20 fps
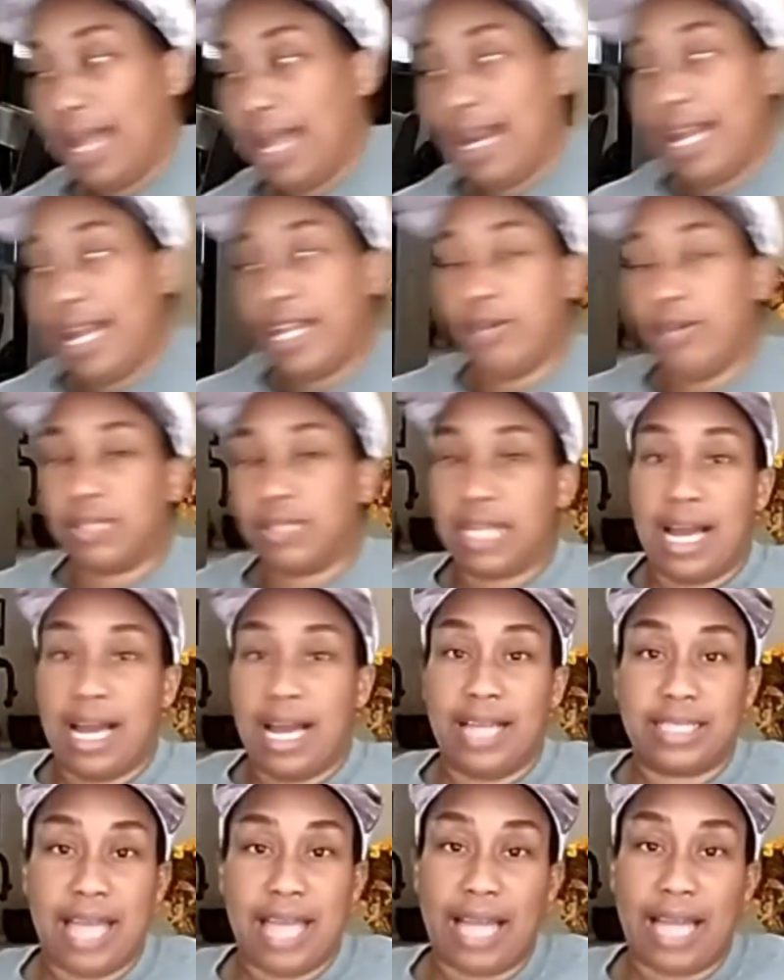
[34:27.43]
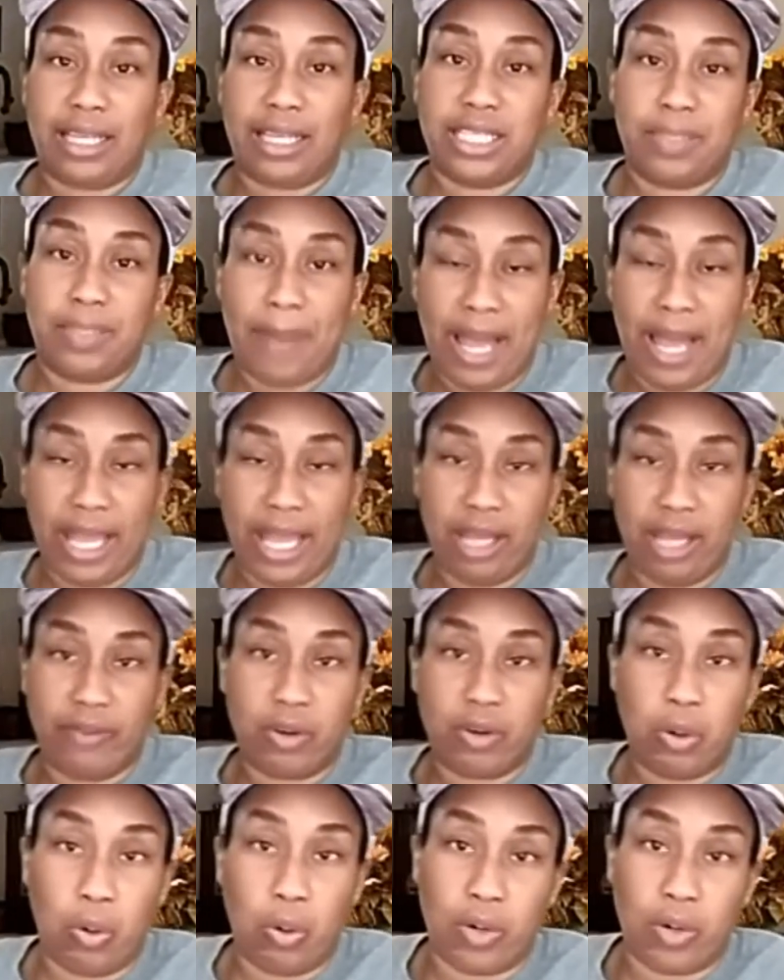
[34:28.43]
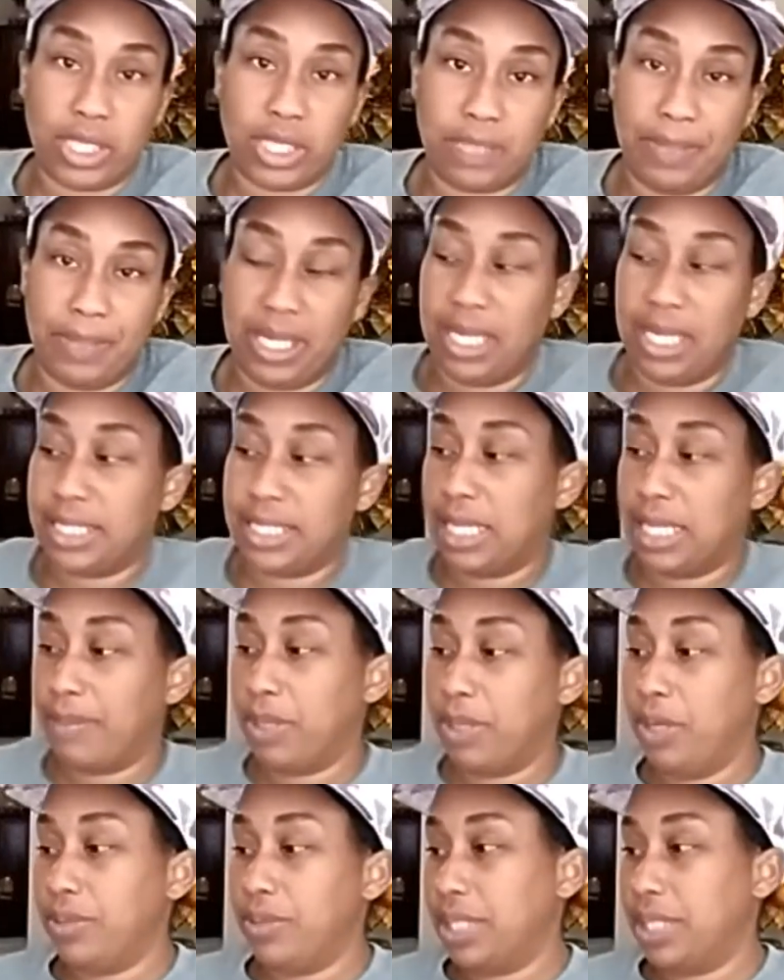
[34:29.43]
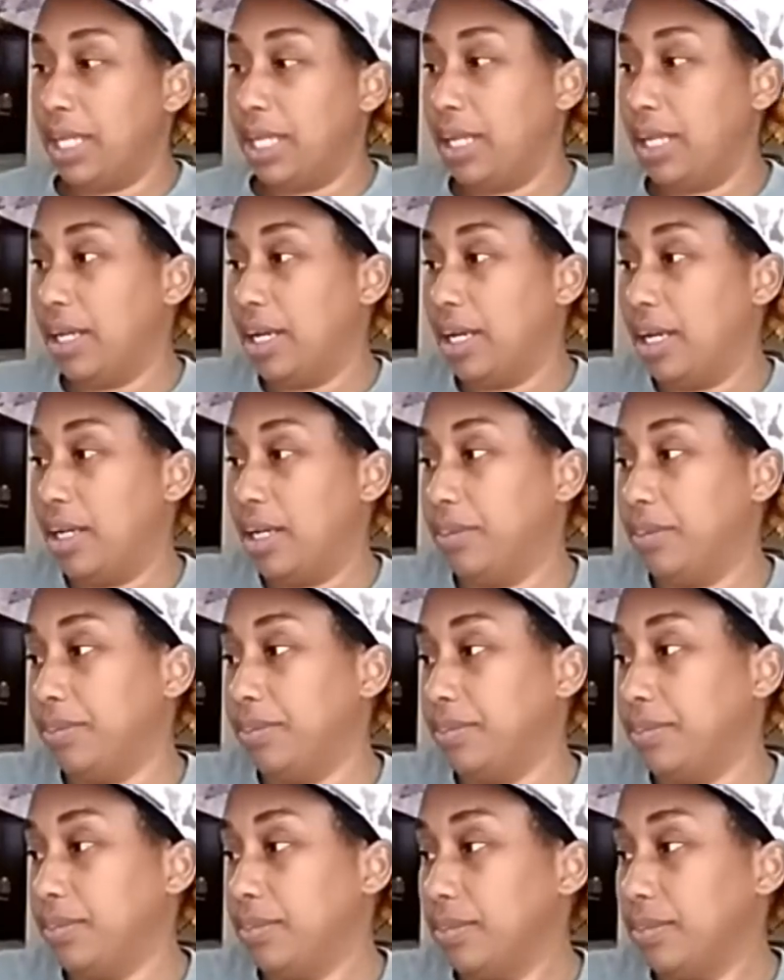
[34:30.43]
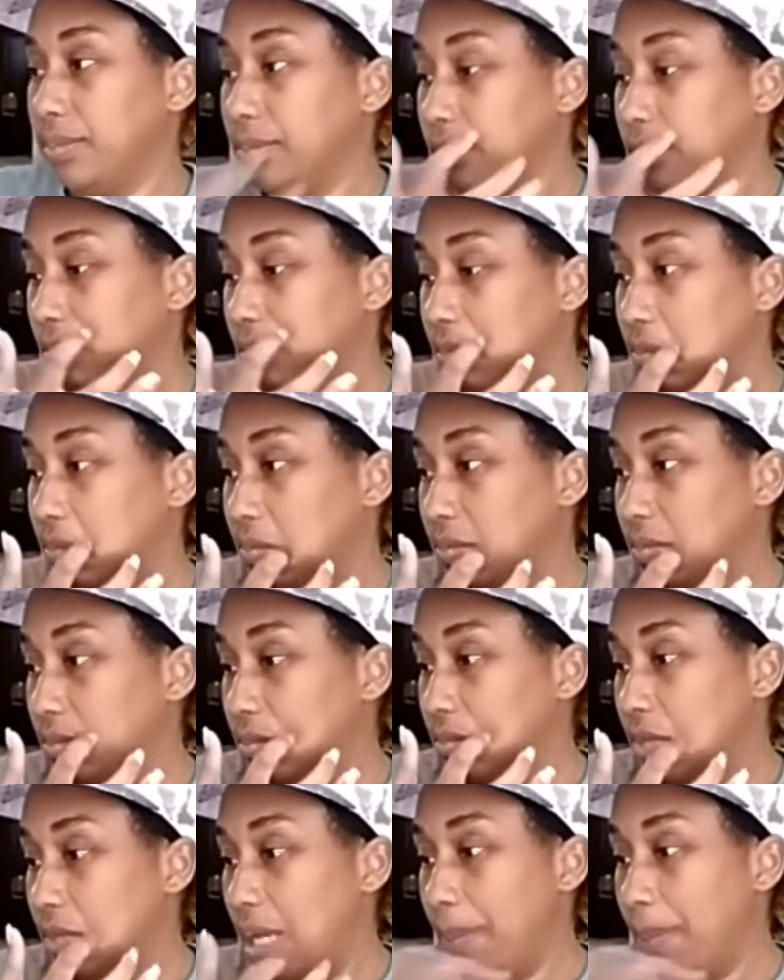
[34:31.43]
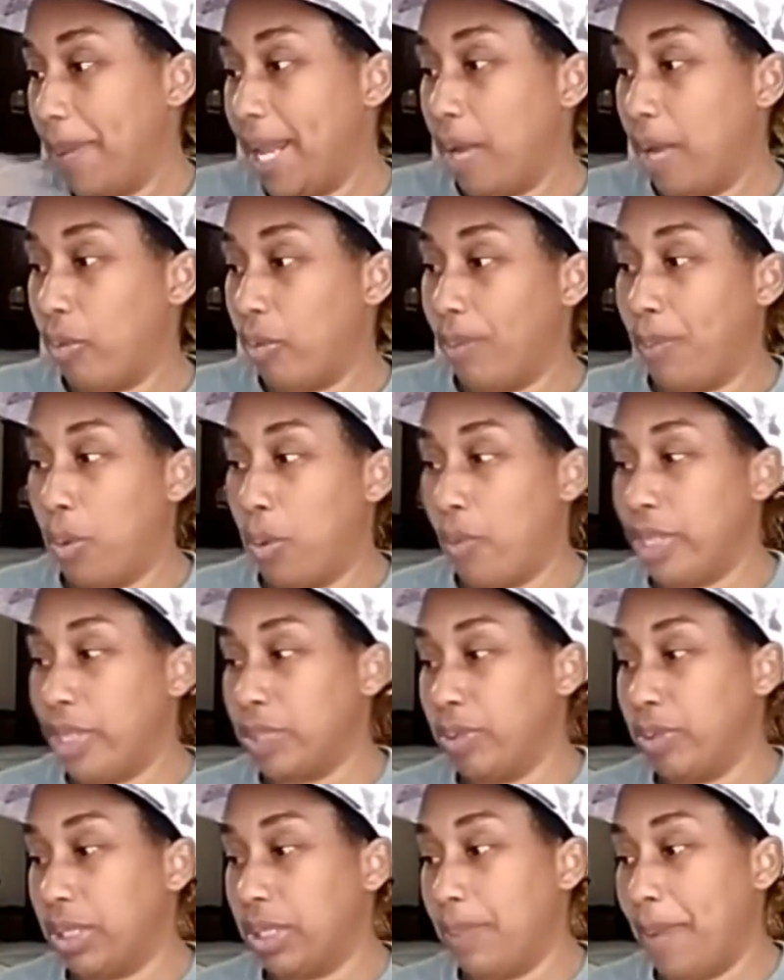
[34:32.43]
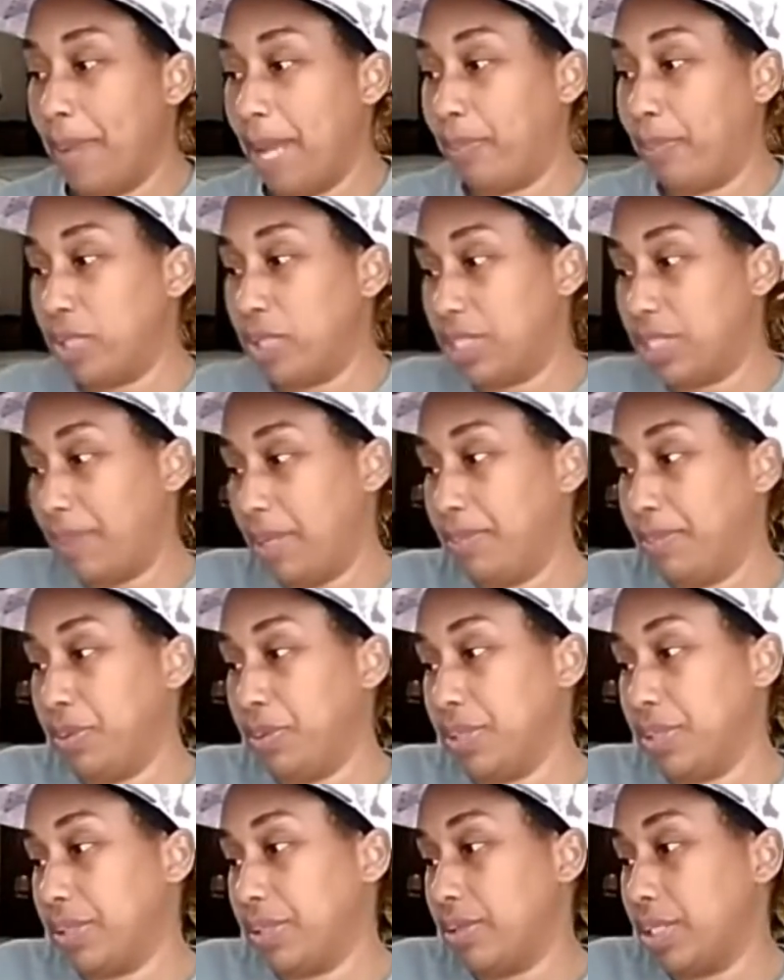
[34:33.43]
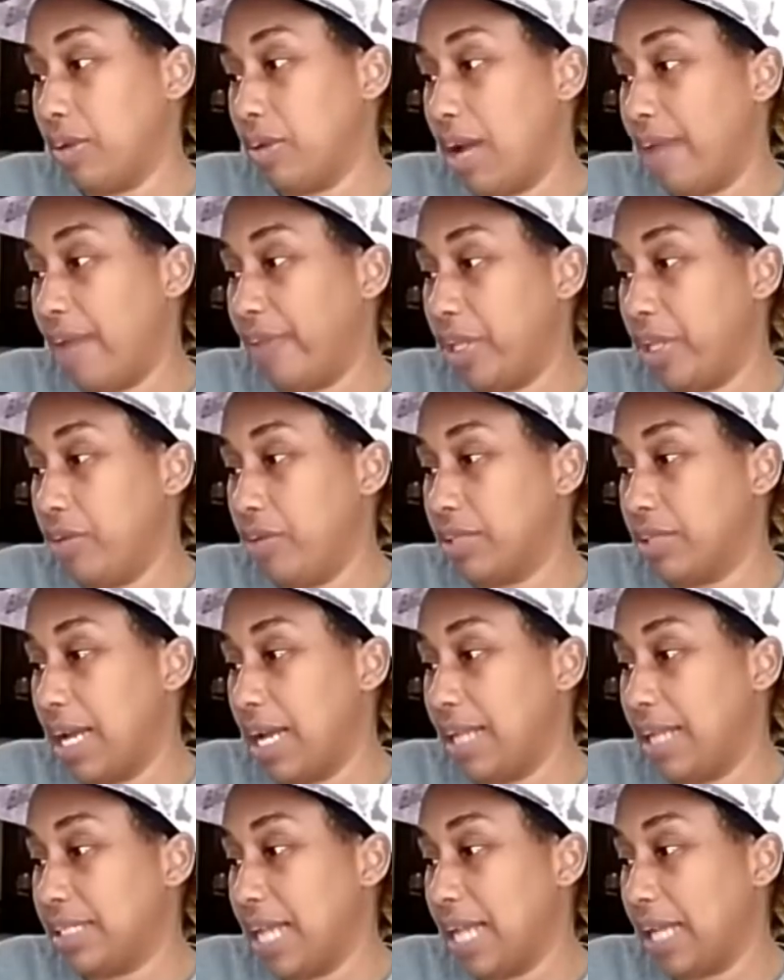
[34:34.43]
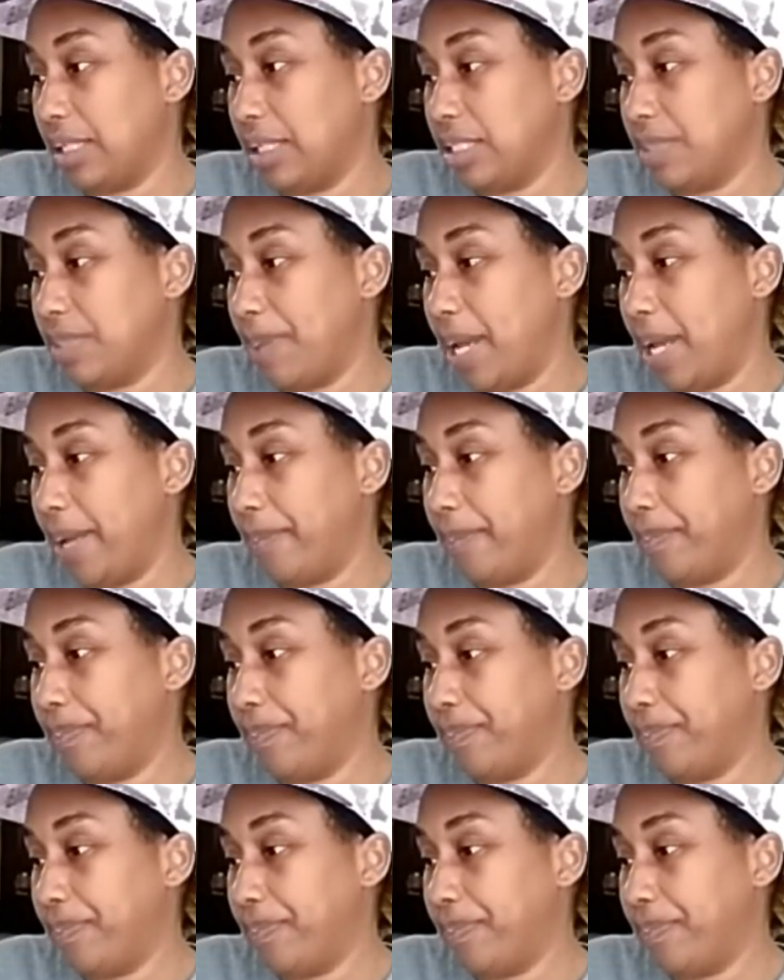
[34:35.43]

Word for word: And I use contactless pay, of course, because I'm using, um, I'm paying with points with the paper spend booster. So I have to use contactless pay.